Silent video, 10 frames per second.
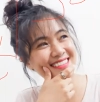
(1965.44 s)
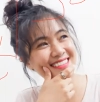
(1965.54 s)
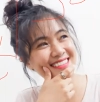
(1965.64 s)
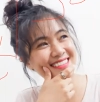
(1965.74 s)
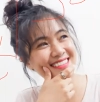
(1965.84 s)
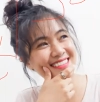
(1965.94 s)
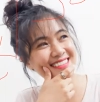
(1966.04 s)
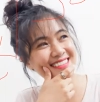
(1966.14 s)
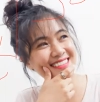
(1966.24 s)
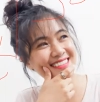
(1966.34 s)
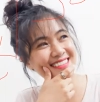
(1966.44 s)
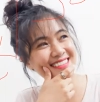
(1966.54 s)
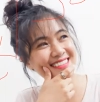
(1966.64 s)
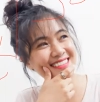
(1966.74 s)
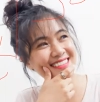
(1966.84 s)

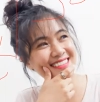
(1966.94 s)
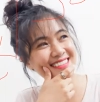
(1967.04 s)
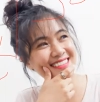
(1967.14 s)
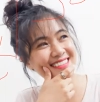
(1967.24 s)
No one is speaking in this clip.